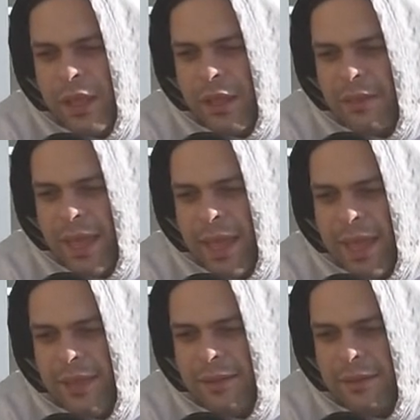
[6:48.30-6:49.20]

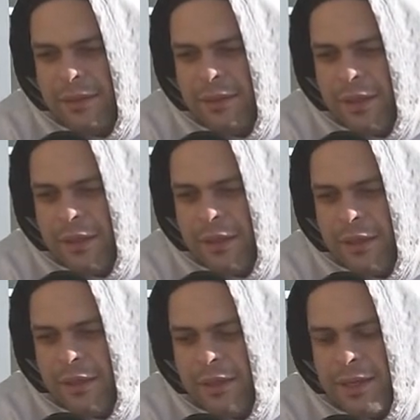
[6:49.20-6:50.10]
that
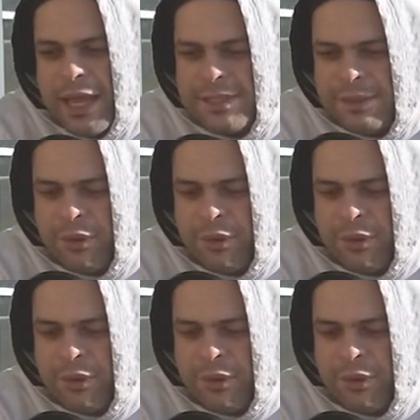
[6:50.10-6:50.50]
the Nazi